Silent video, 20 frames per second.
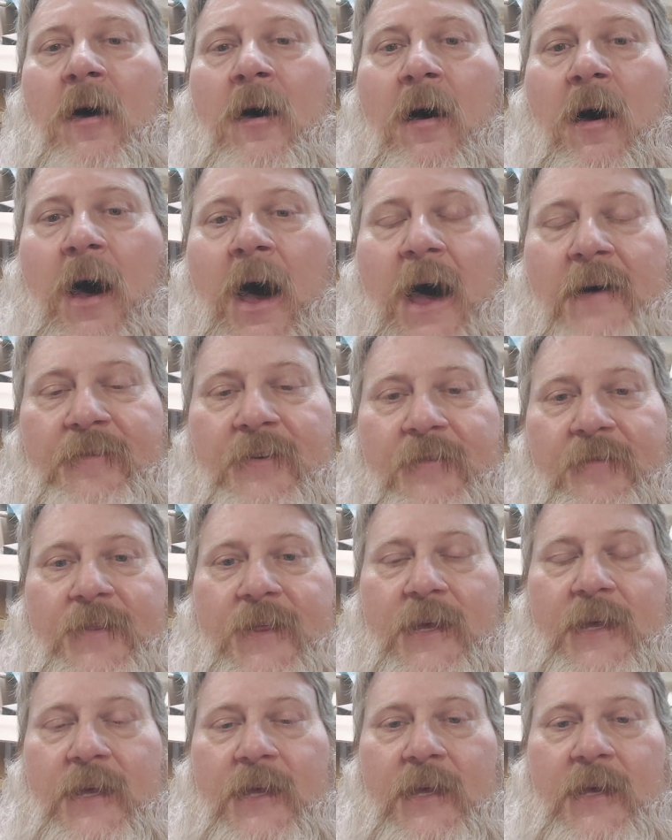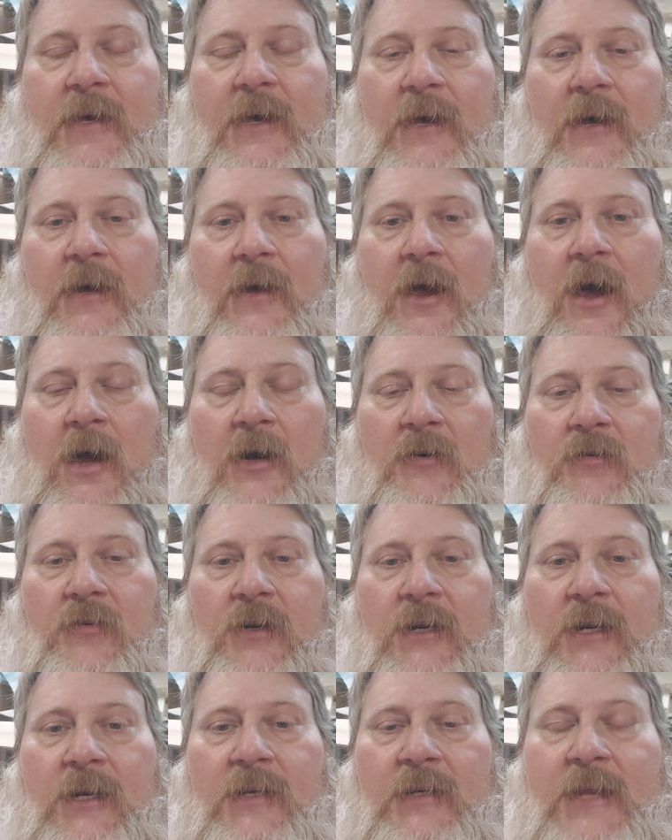off of the
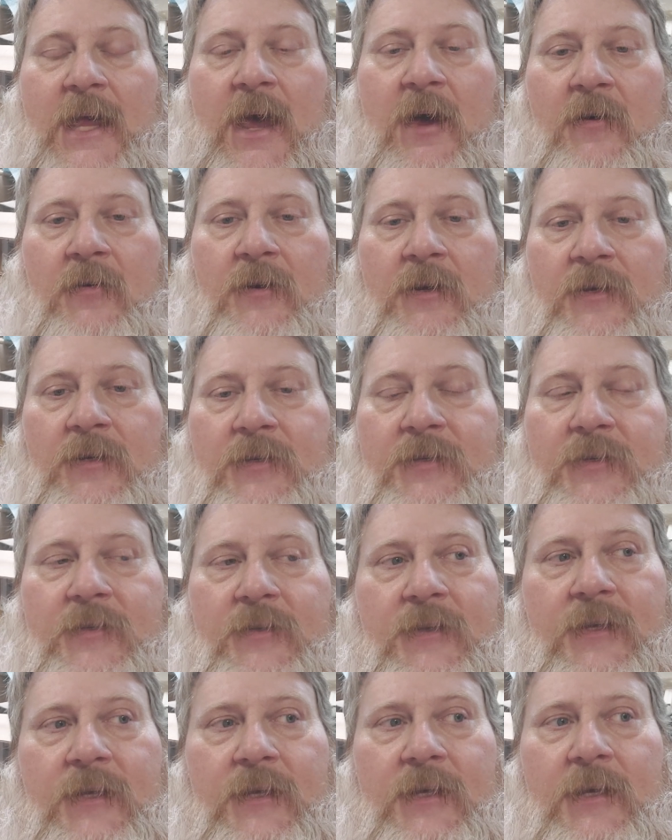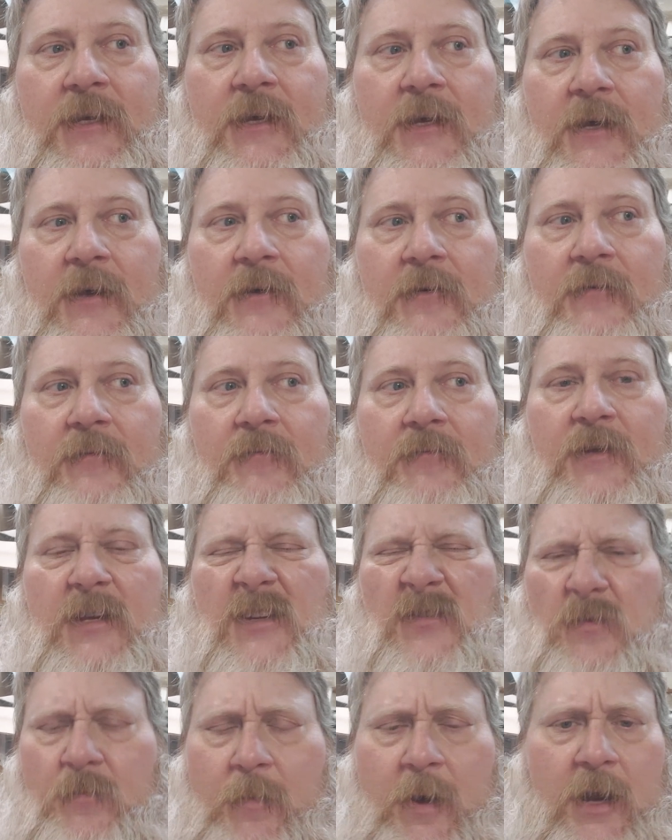concrete down into the
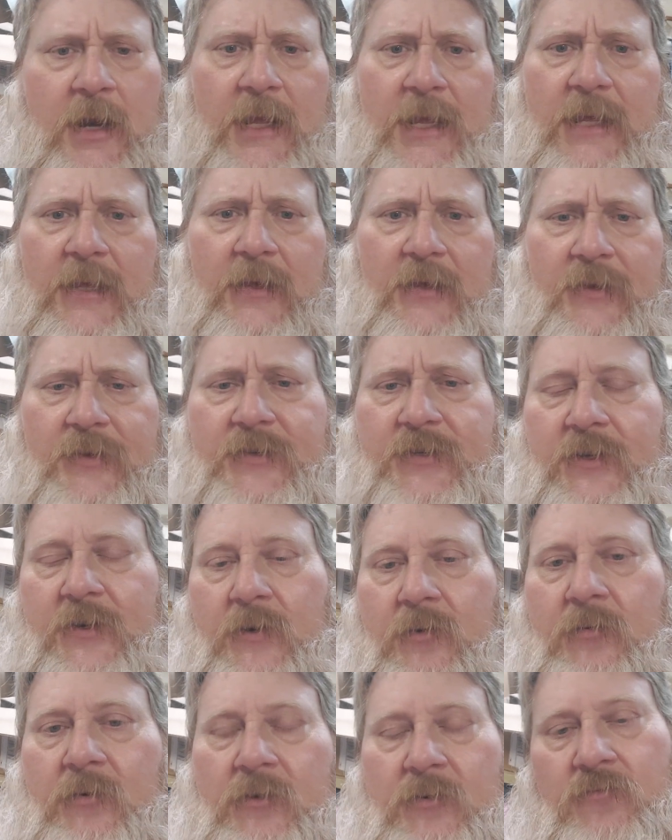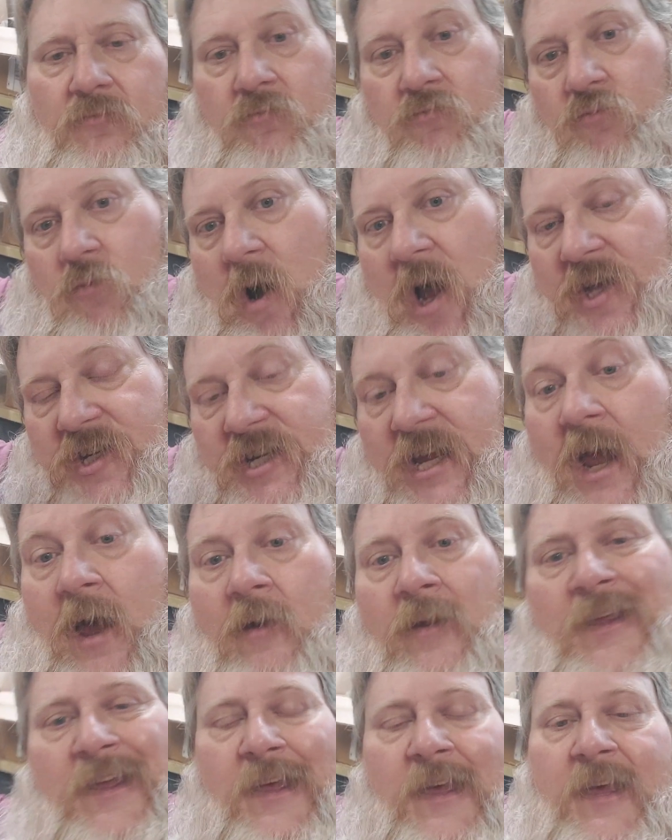because we're on a hill, so it would wash
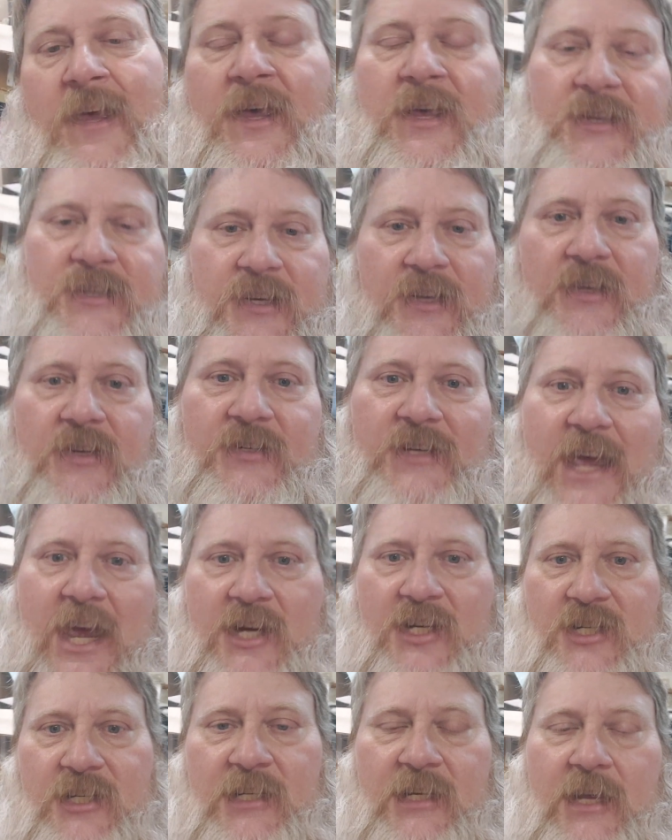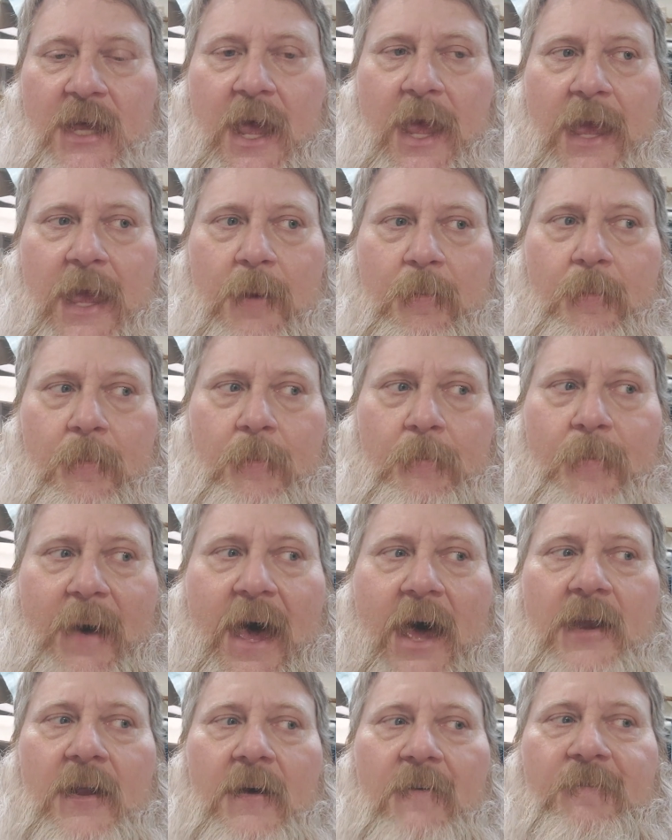out. So there's actually
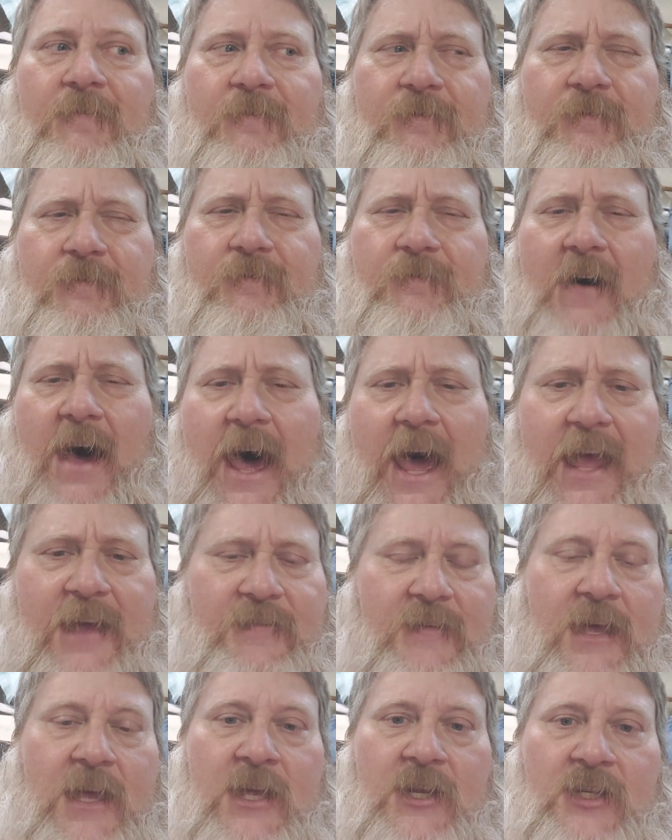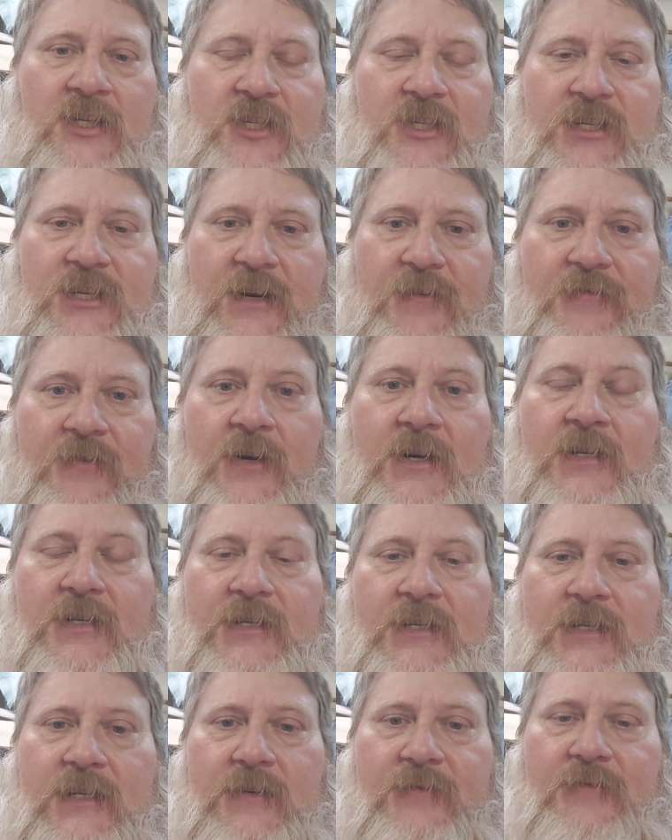about a 5-inch
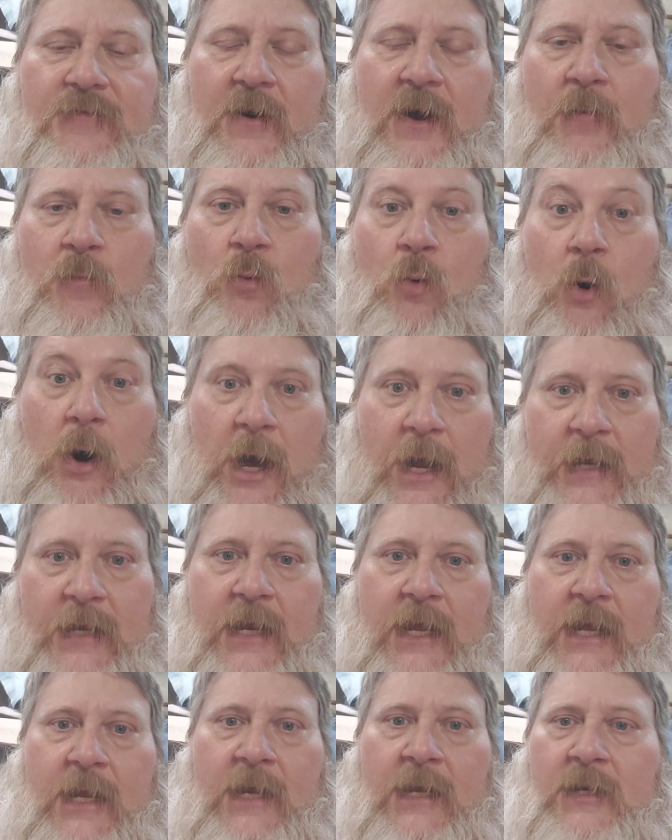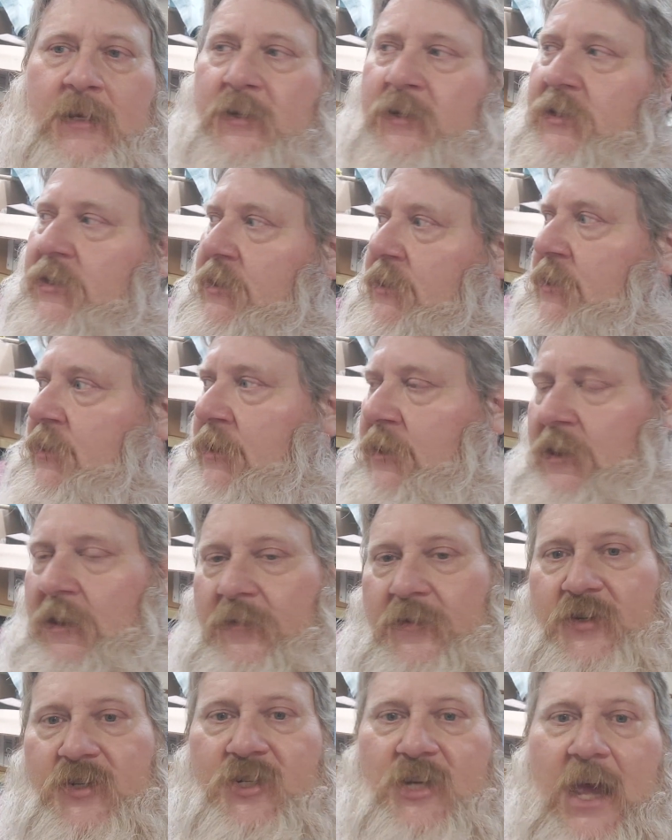difference from one end of
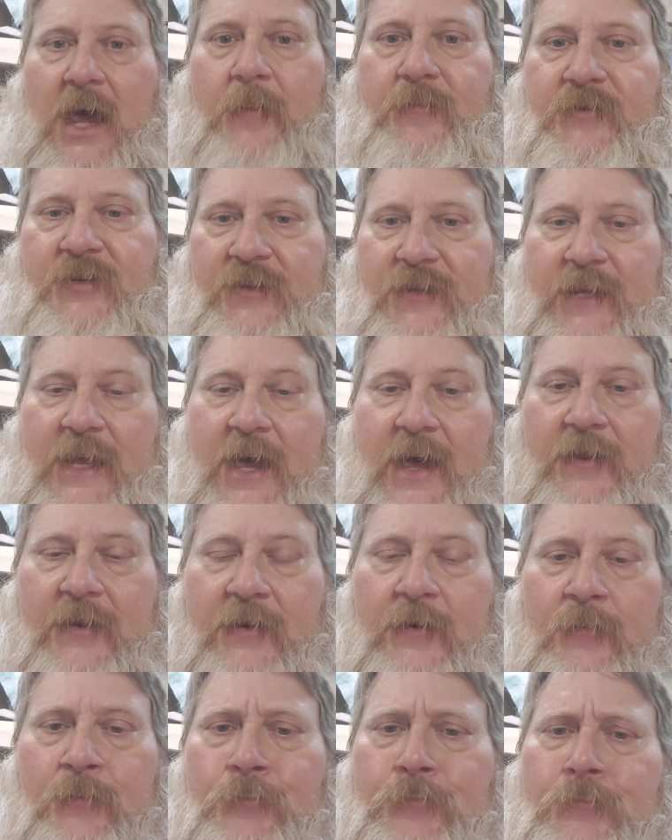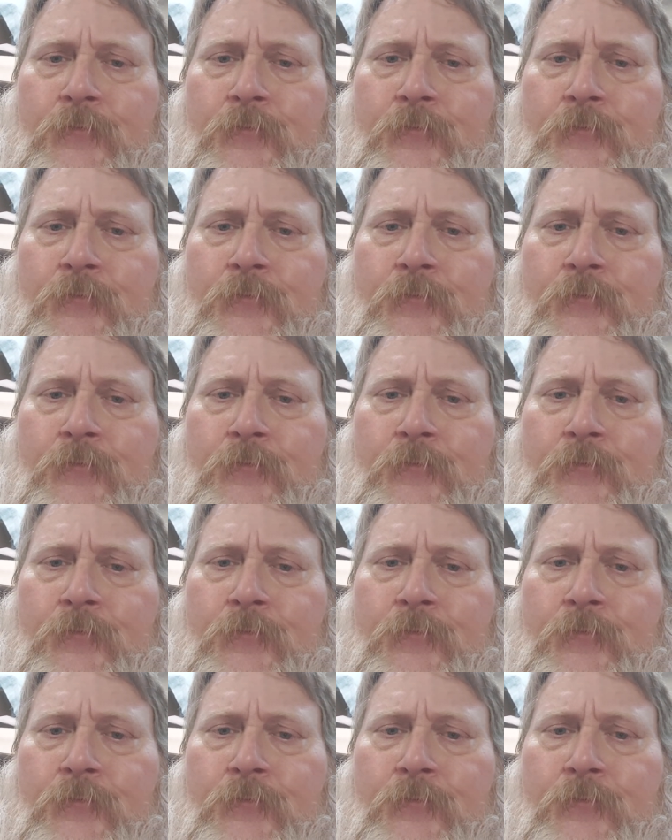the shop to the other.